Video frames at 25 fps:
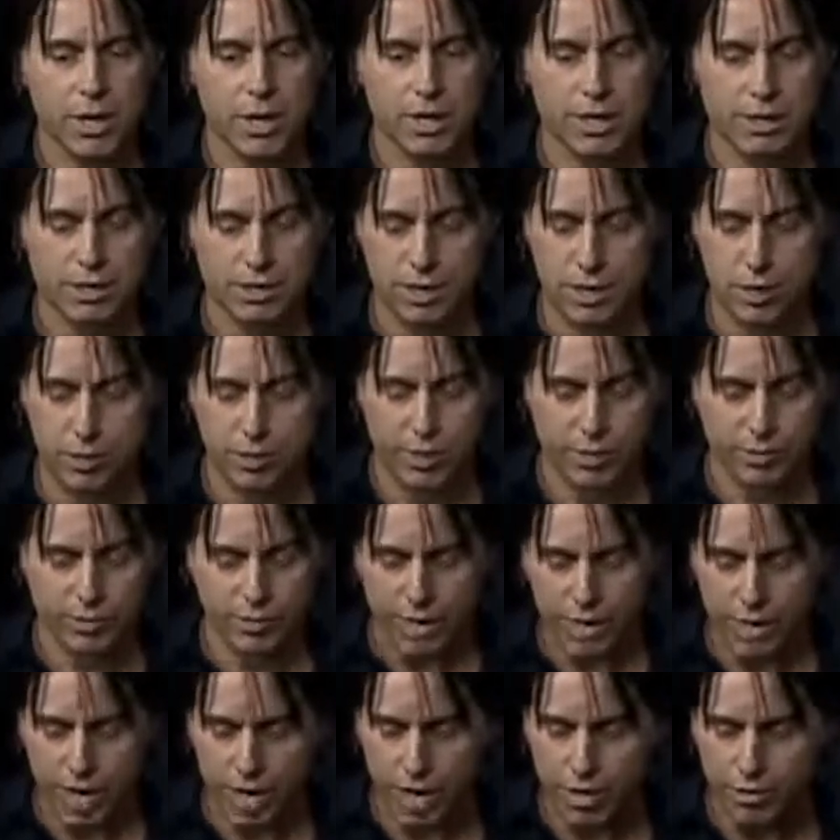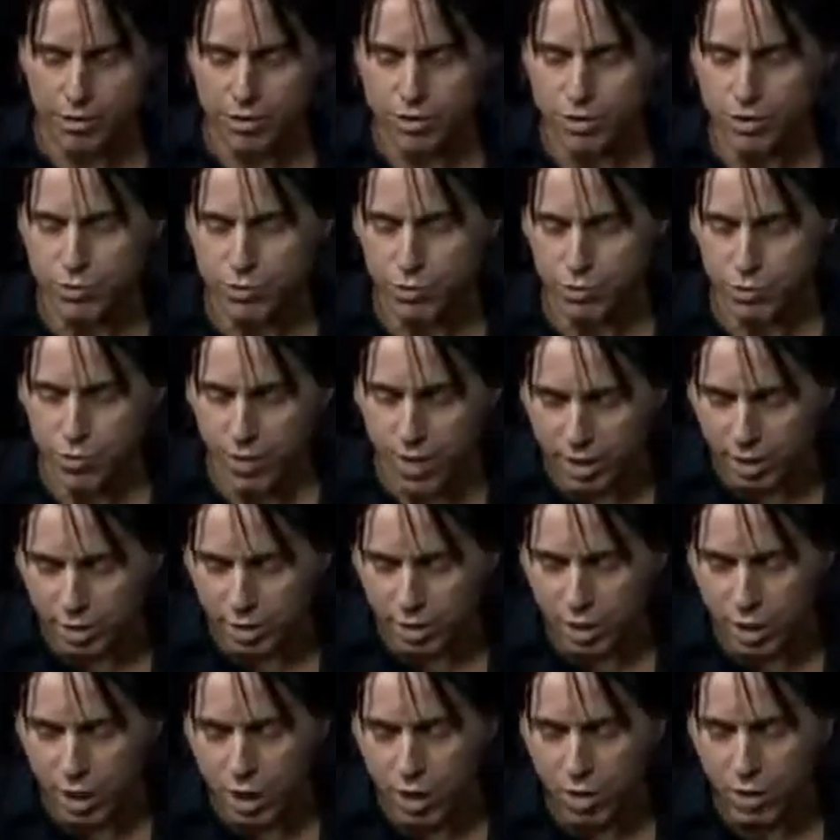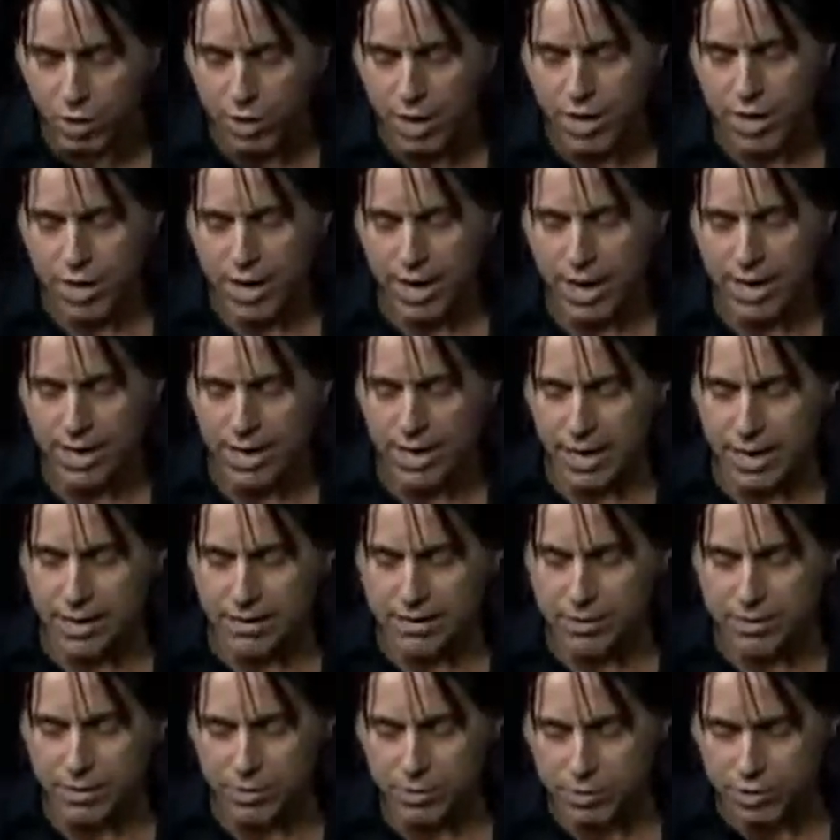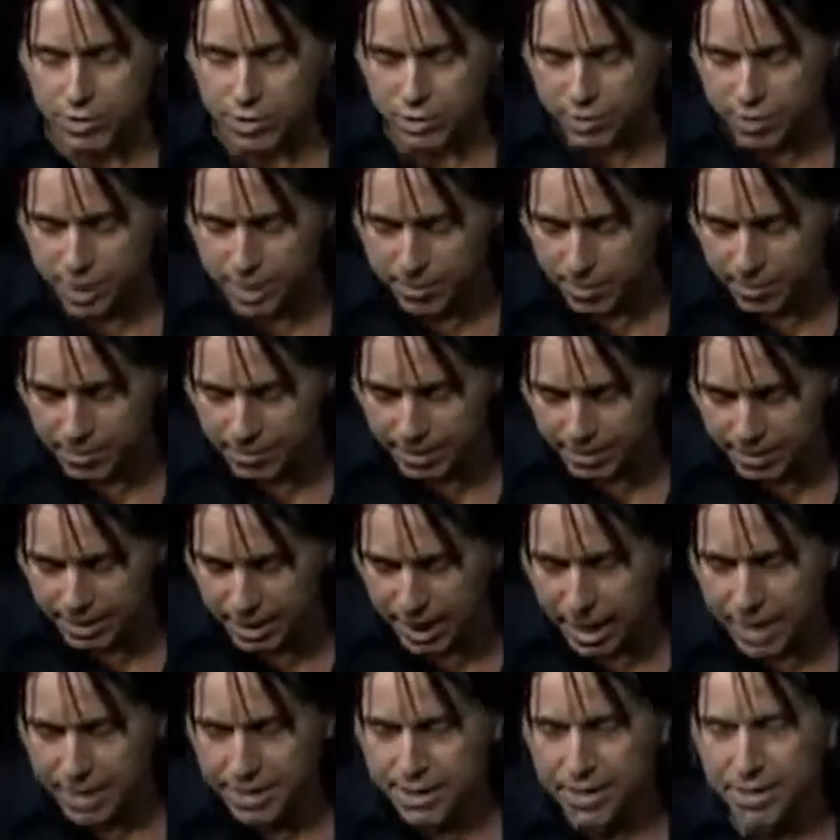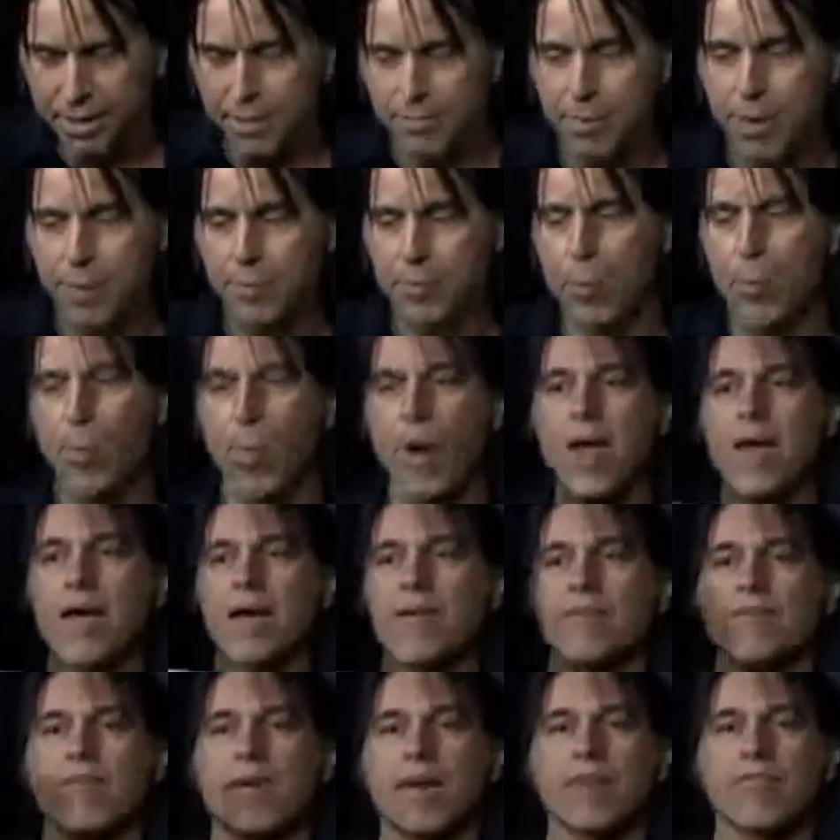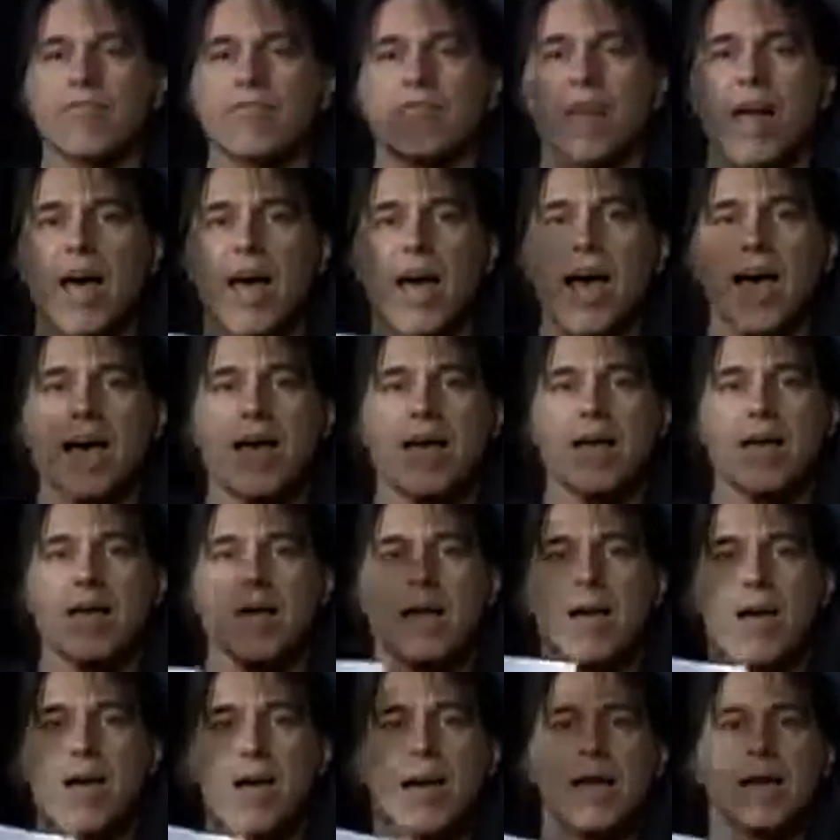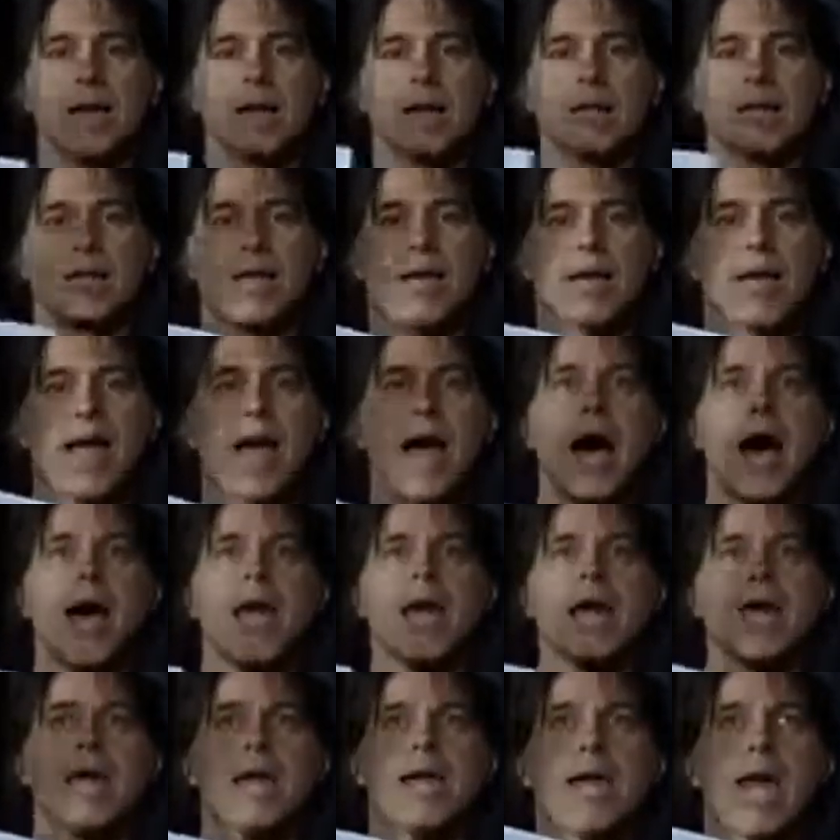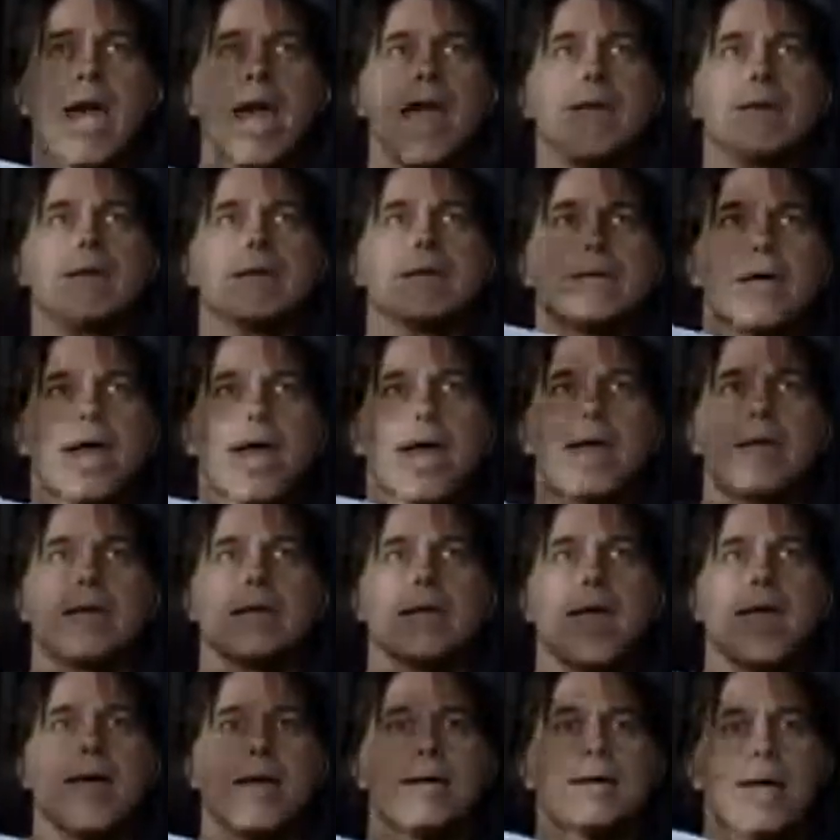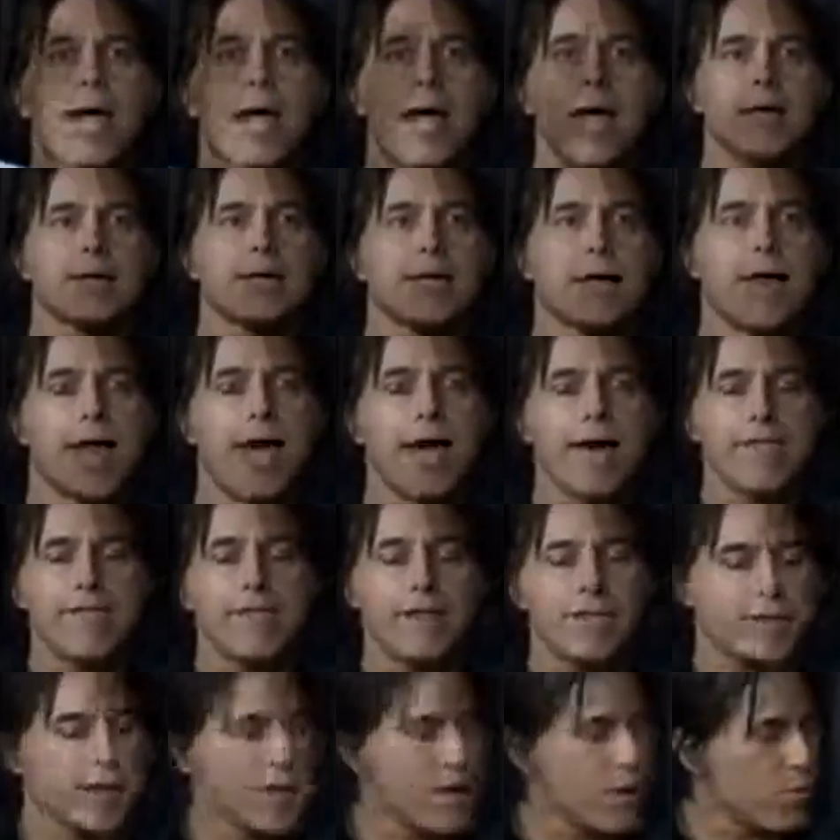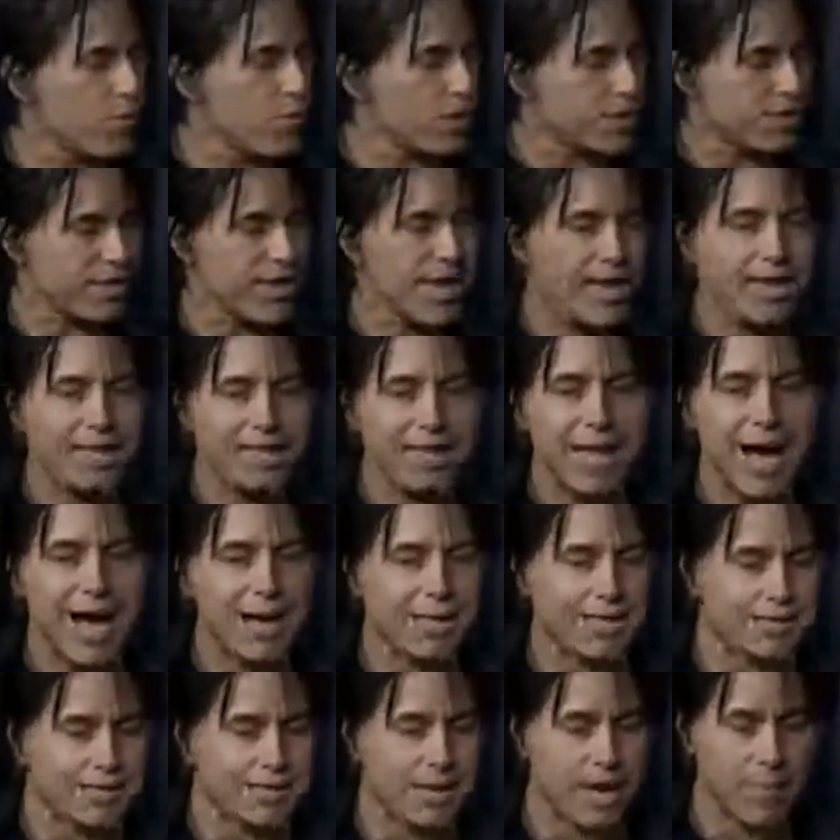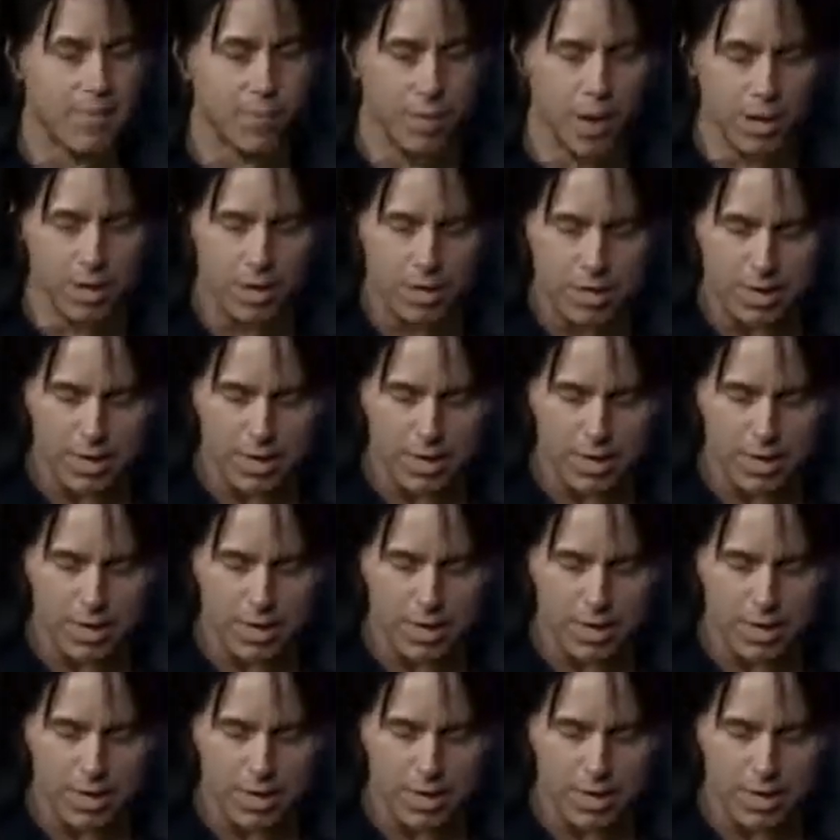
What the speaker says: So the Congress went along, and yes, it was Osama bin Laden, and the people waved their flag and said, I hate, hate, hate, hate, and everything was in lockstep. Well,